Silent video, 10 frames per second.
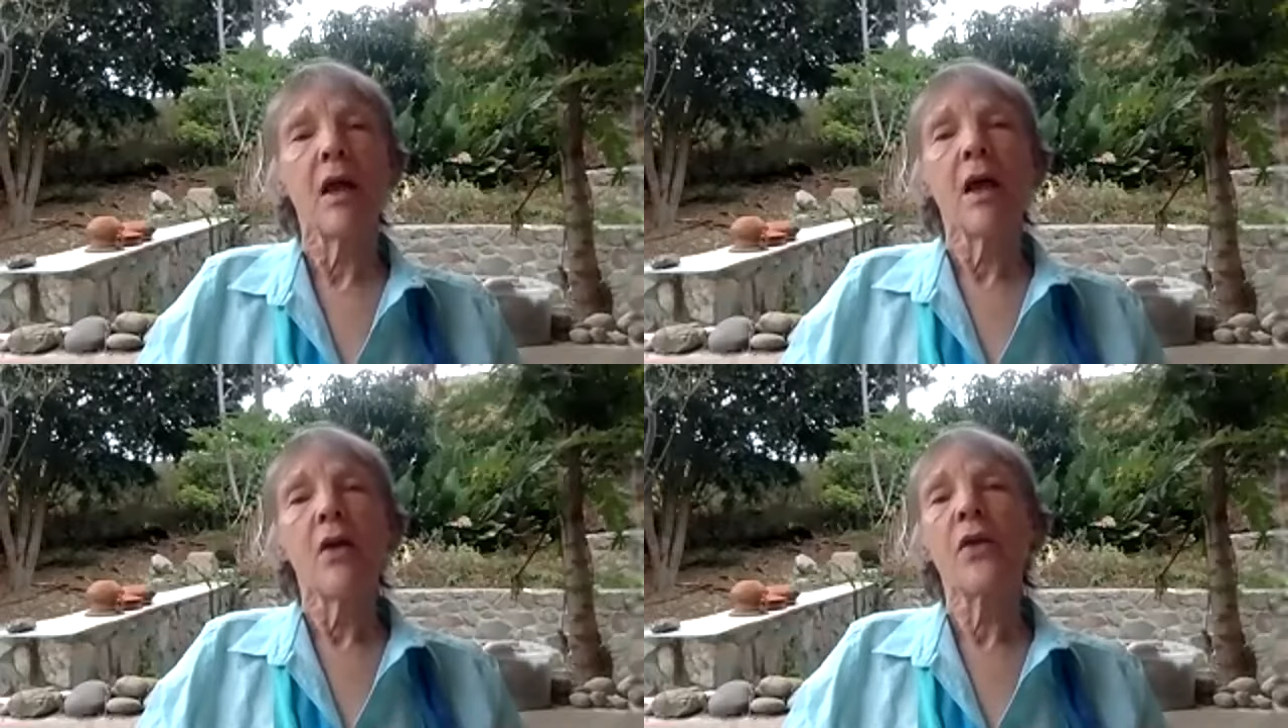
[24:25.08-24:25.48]

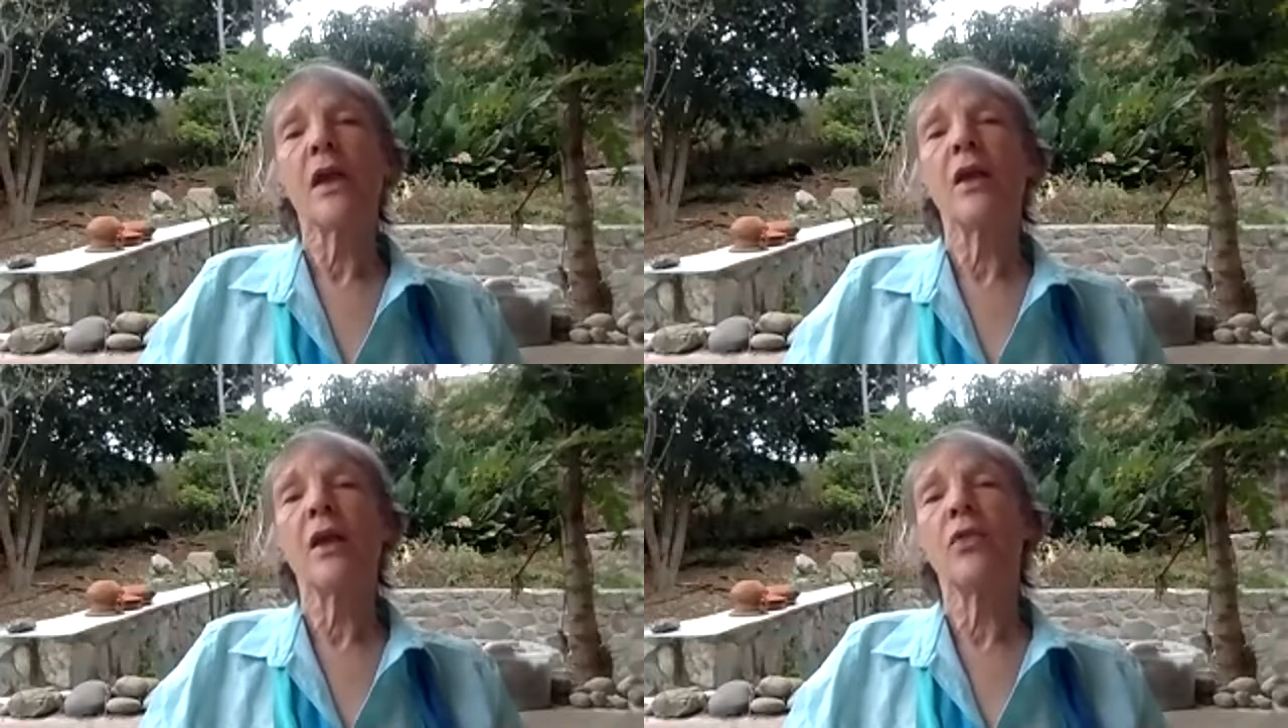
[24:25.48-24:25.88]

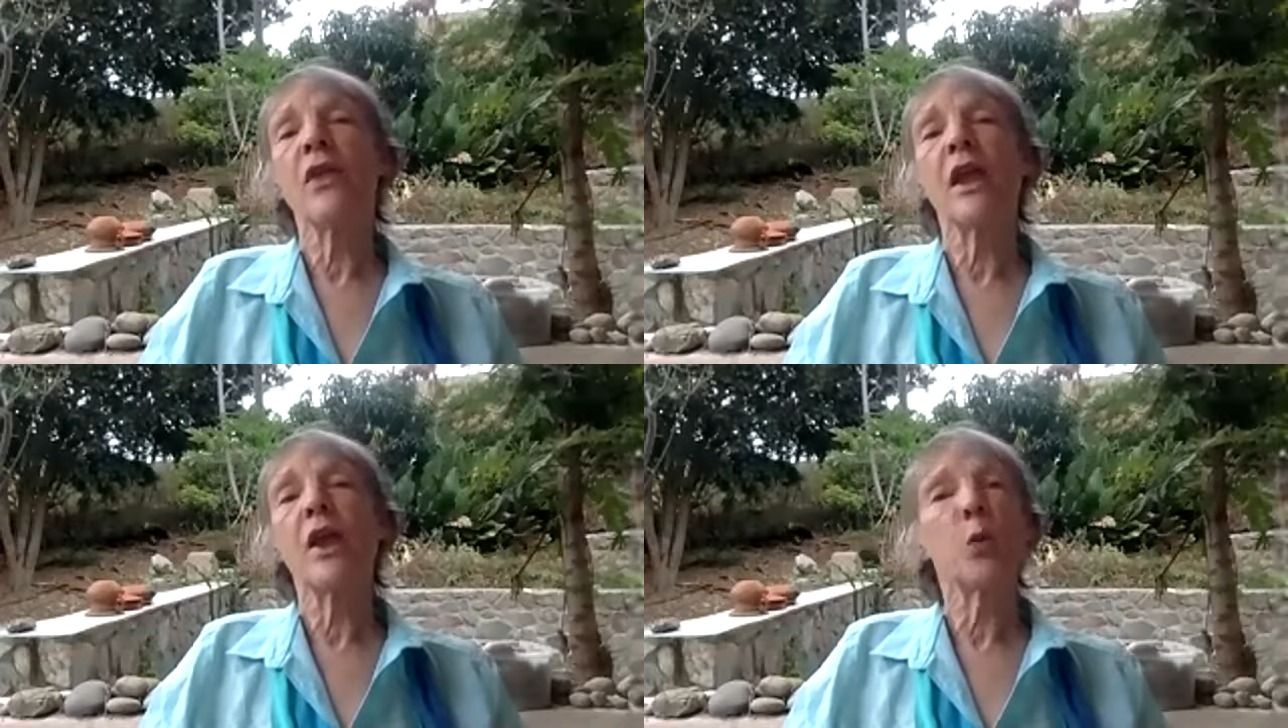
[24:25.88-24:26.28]
the
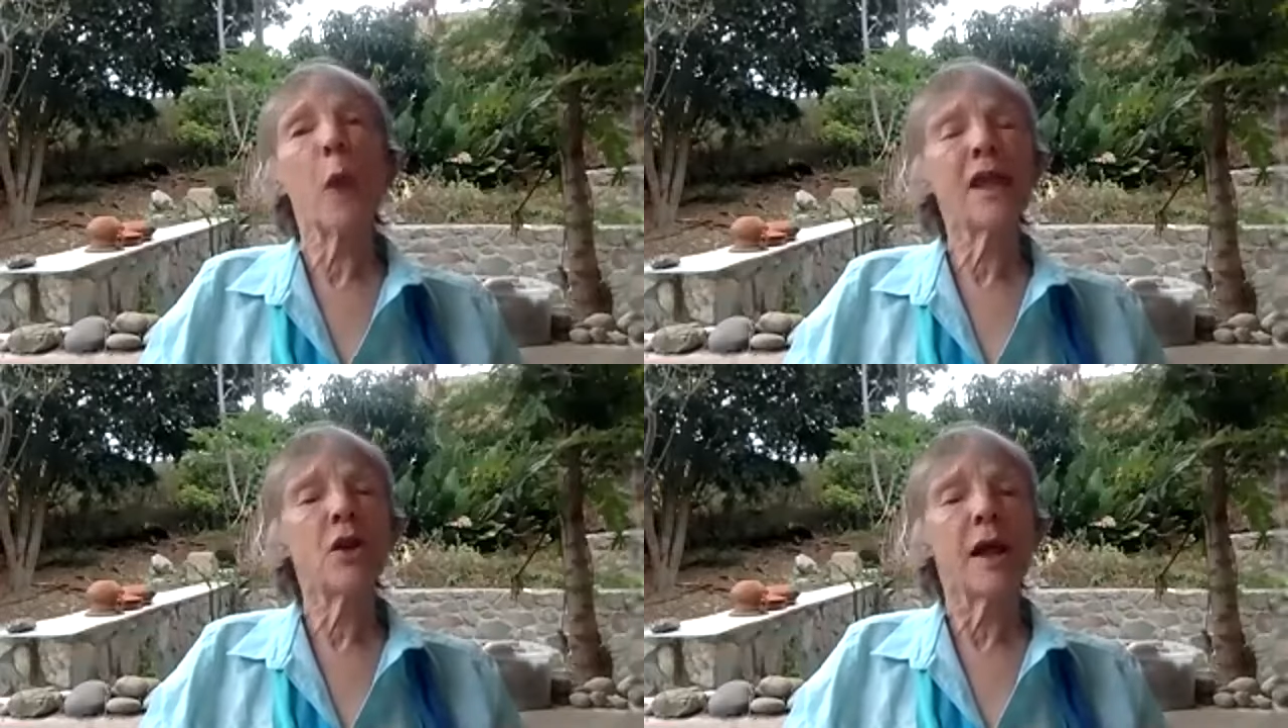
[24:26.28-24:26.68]

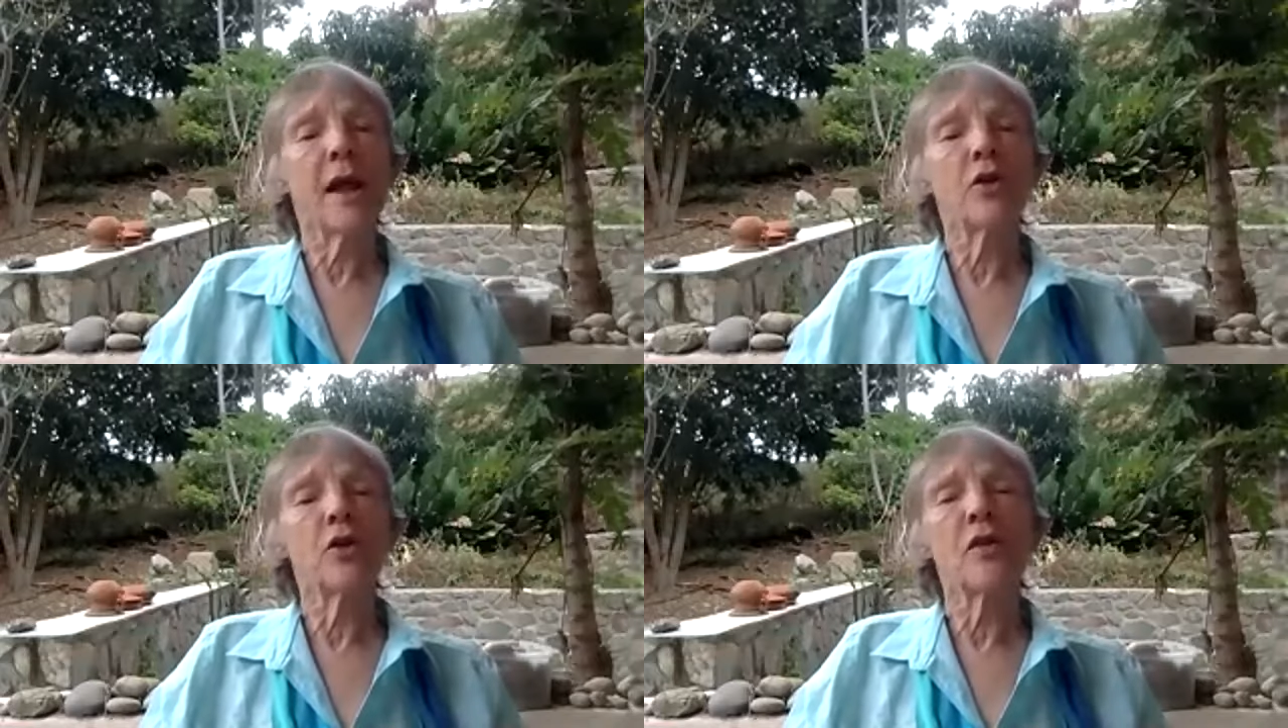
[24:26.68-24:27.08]

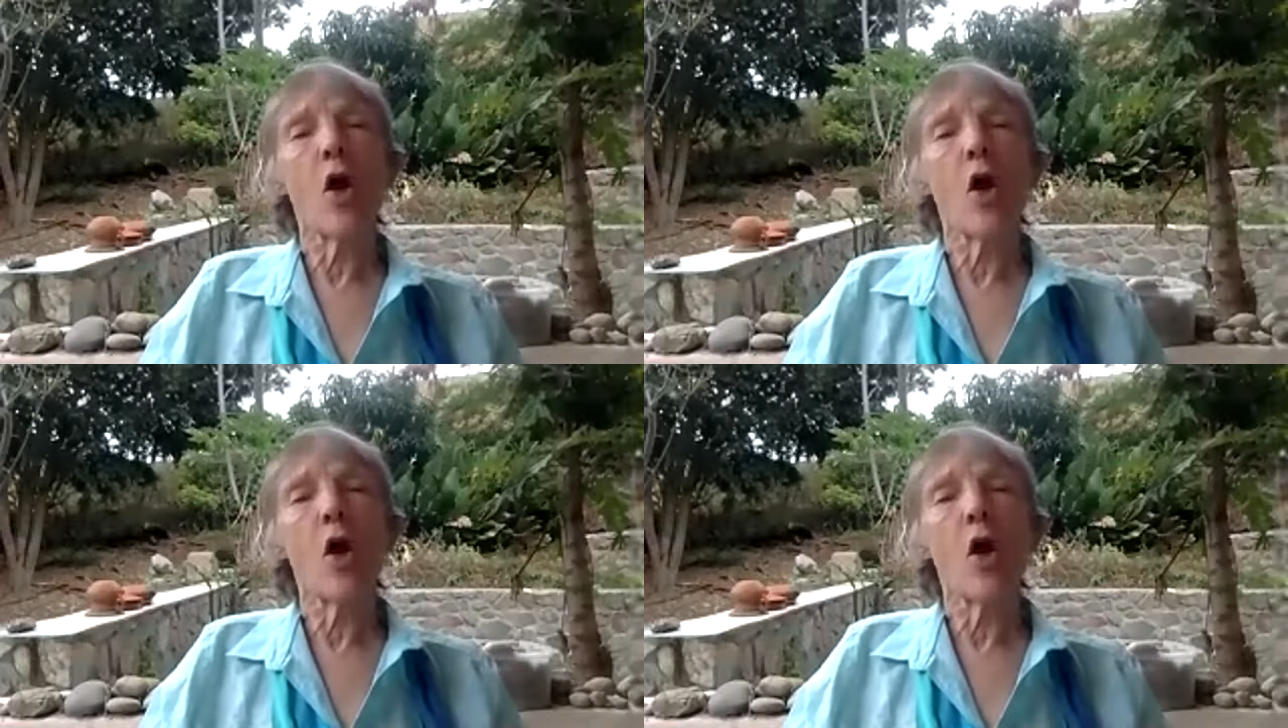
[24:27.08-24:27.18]
Irregulators